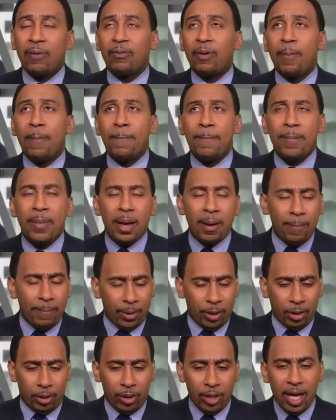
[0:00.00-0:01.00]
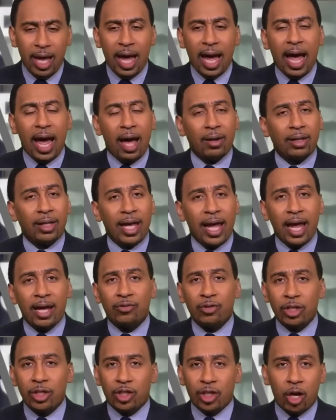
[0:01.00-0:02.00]
remember how
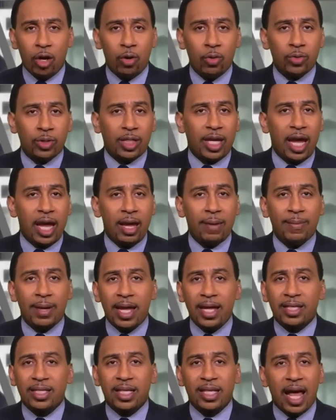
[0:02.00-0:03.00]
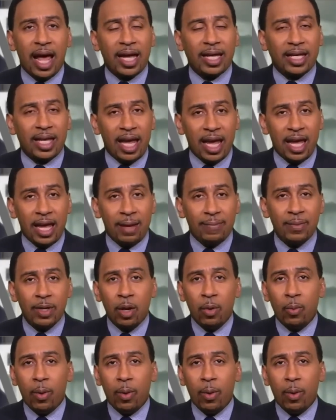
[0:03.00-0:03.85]
Landry Jones came into that game